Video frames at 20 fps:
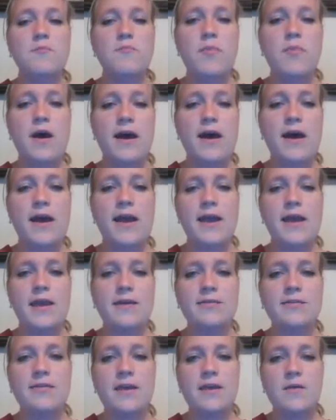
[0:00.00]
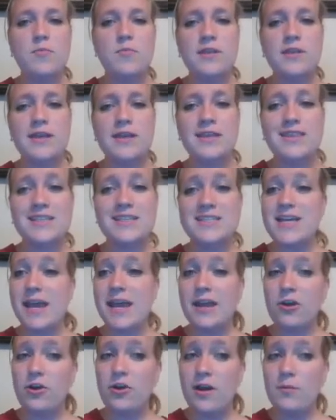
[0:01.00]
by labeling the
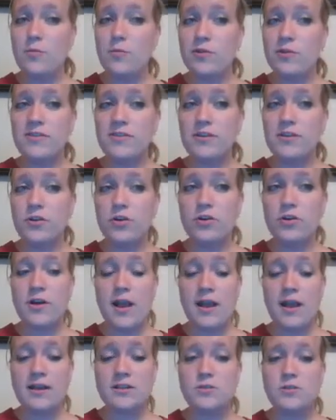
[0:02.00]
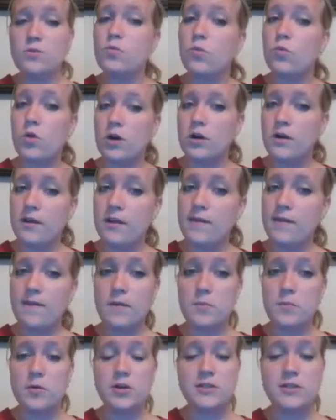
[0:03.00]
diagram with the correct word and the
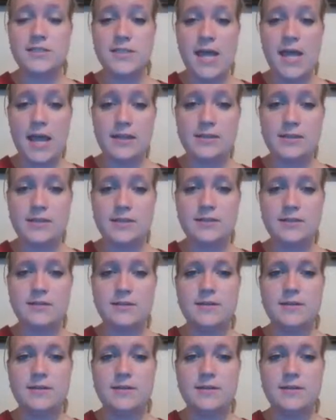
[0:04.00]
percent.